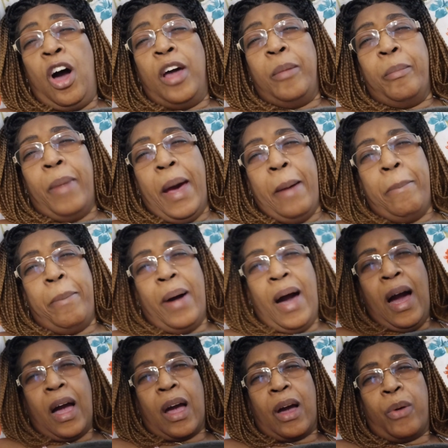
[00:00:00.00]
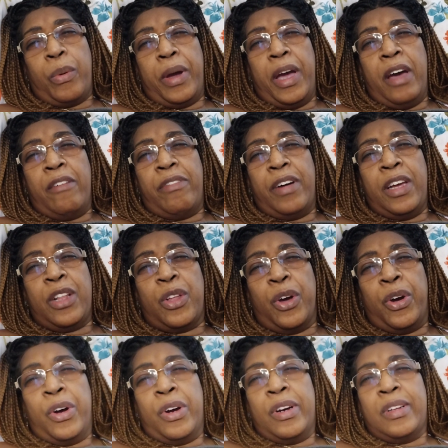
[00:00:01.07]
on my back wherever it
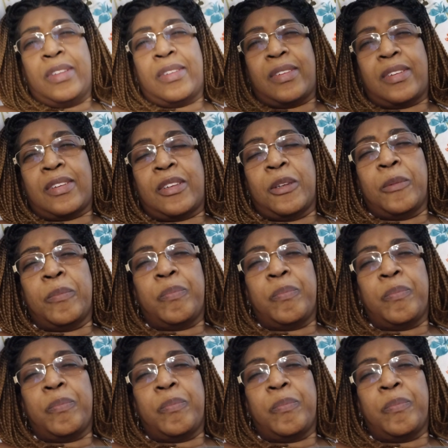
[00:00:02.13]
hurts.